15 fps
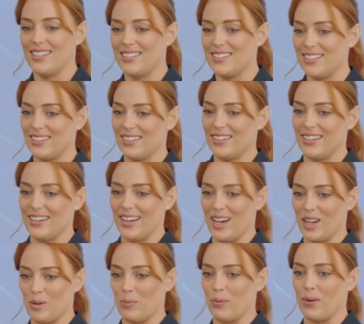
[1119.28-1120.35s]
to learn
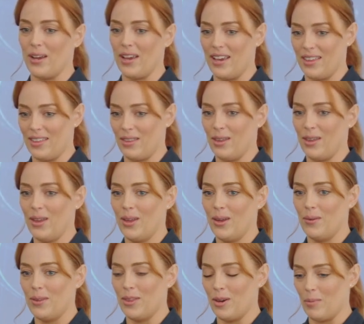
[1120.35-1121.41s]
how to breathe
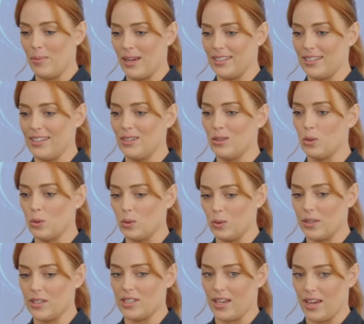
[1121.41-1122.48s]
with your belly all
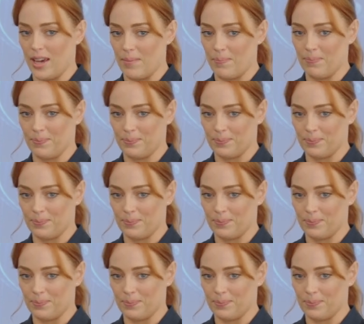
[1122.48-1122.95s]
the time.